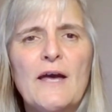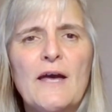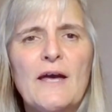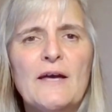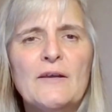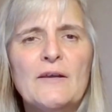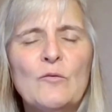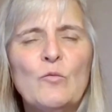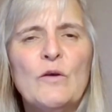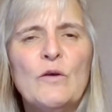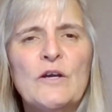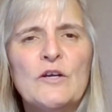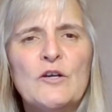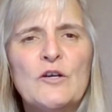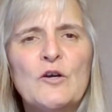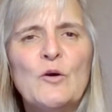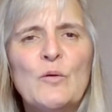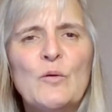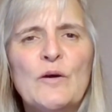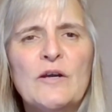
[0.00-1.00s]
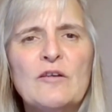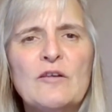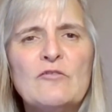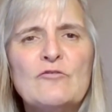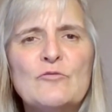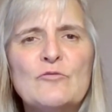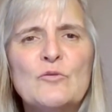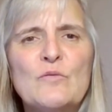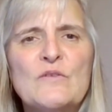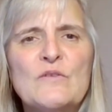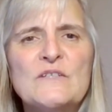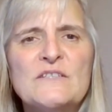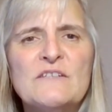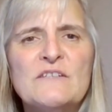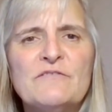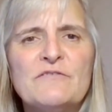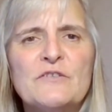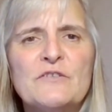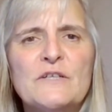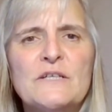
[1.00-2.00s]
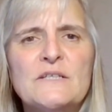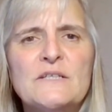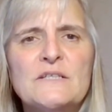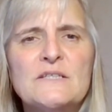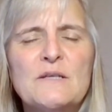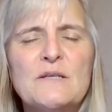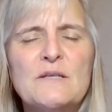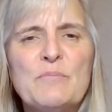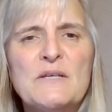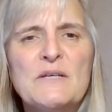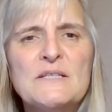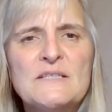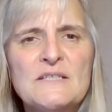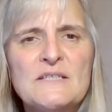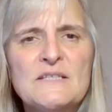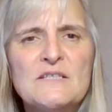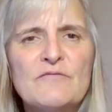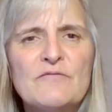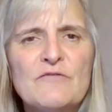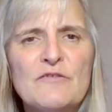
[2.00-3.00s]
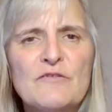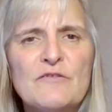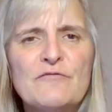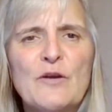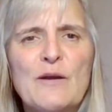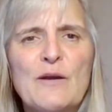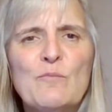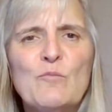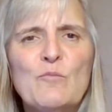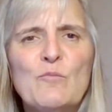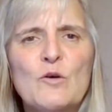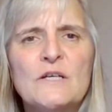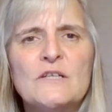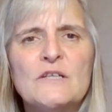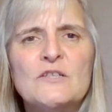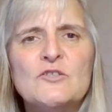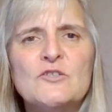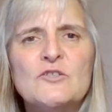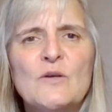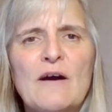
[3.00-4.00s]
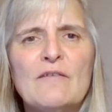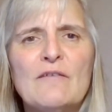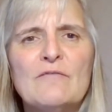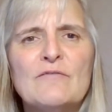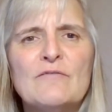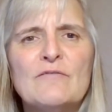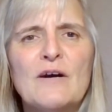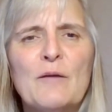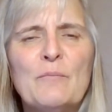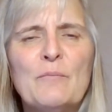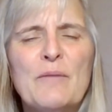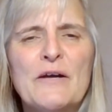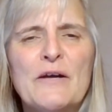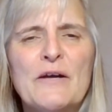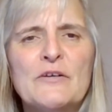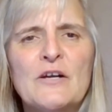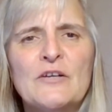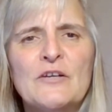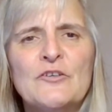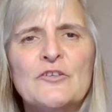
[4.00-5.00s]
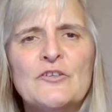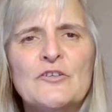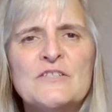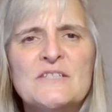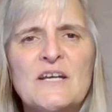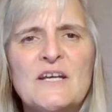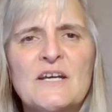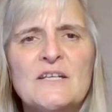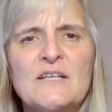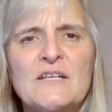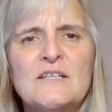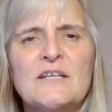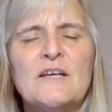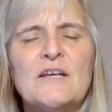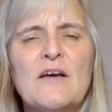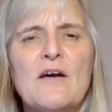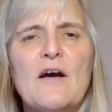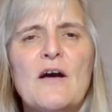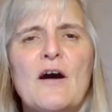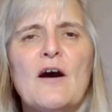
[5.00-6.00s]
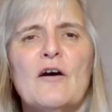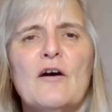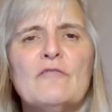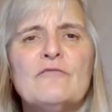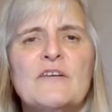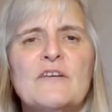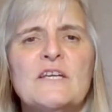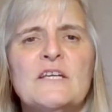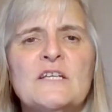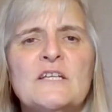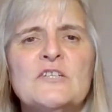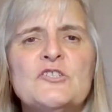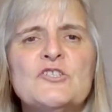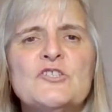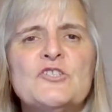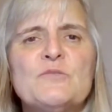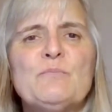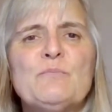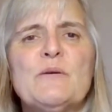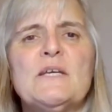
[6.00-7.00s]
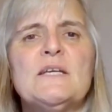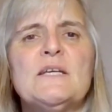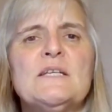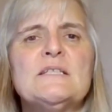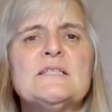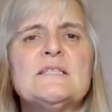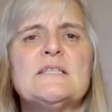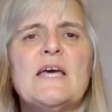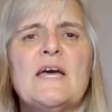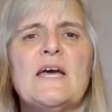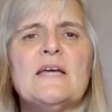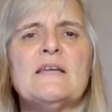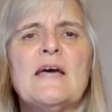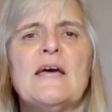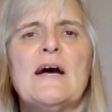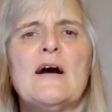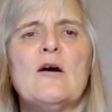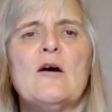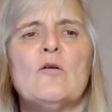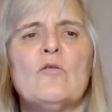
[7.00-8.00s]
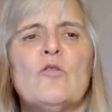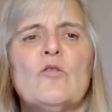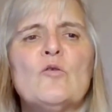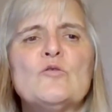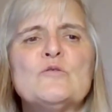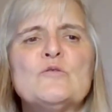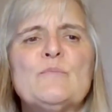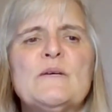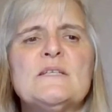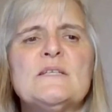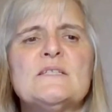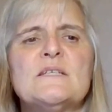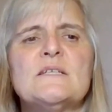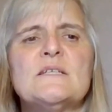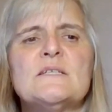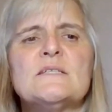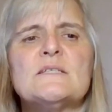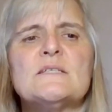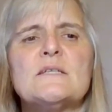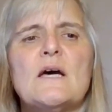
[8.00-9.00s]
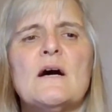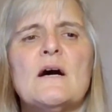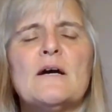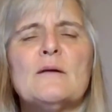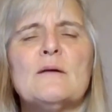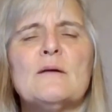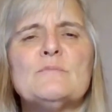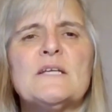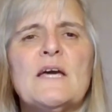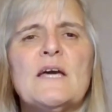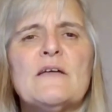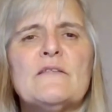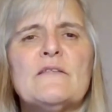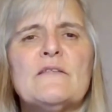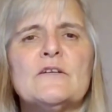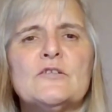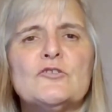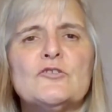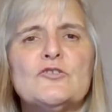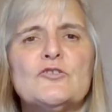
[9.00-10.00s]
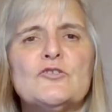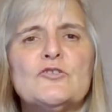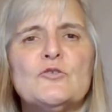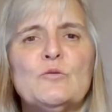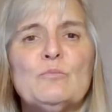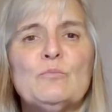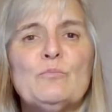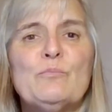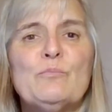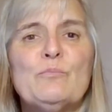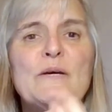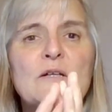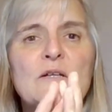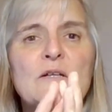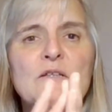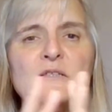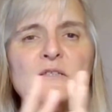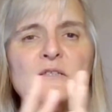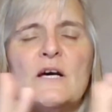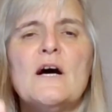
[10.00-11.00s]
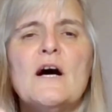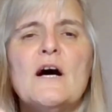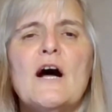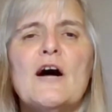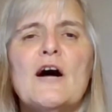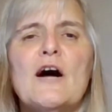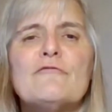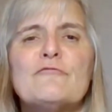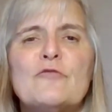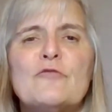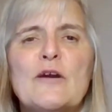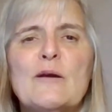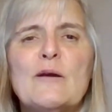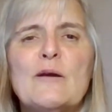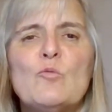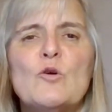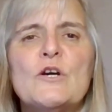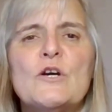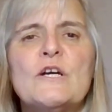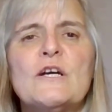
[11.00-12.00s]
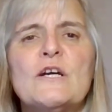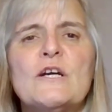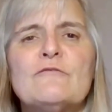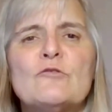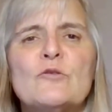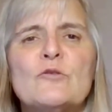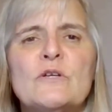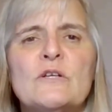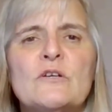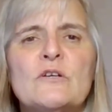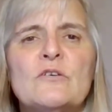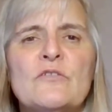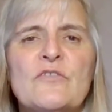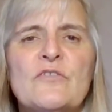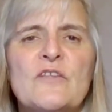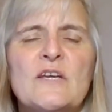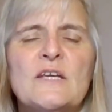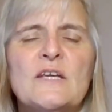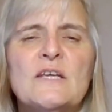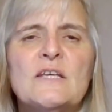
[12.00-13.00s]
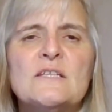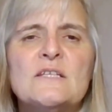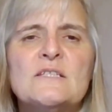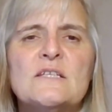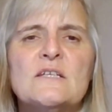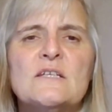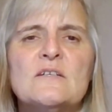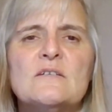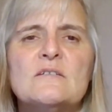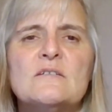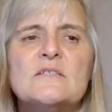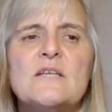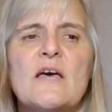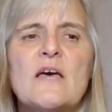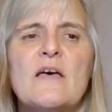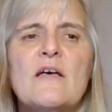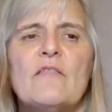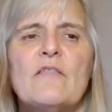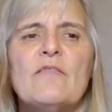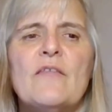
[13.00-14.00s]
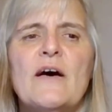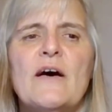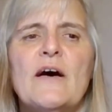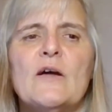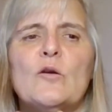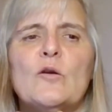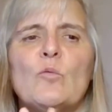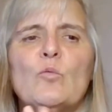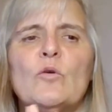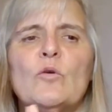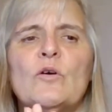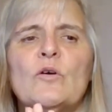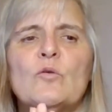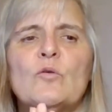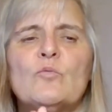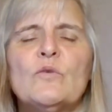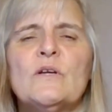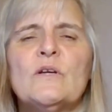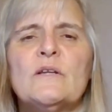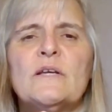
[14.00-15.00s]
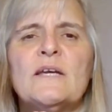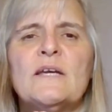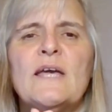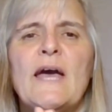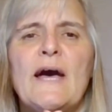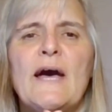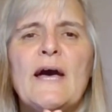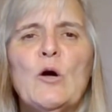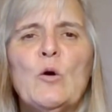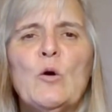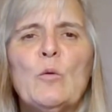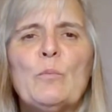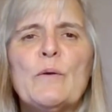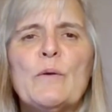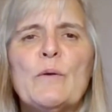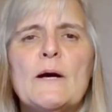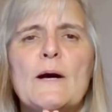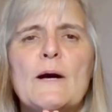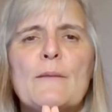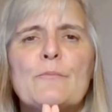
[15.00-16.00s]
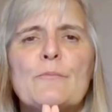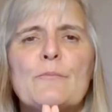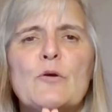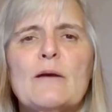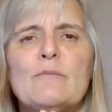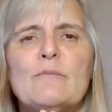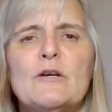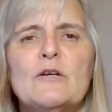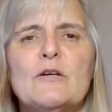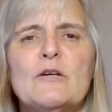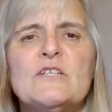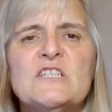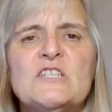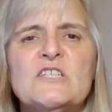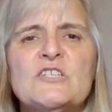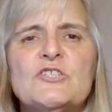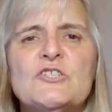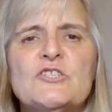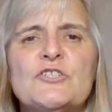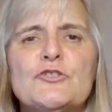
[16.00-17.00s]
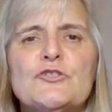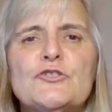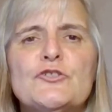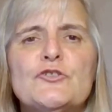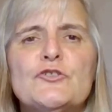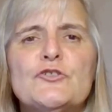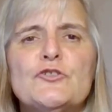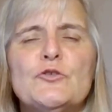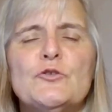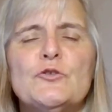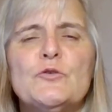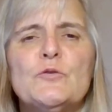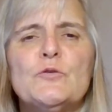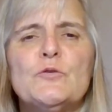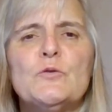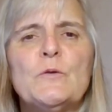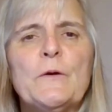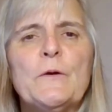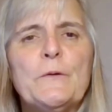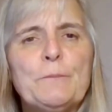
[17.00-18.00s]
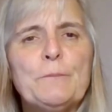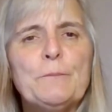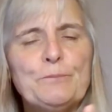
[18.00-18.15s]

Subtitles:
and we are going through the different pieces of the framework to have a better understanding of each piece and how those pieces come together to build a framework of critical thinking skills that will really help primary teachers to,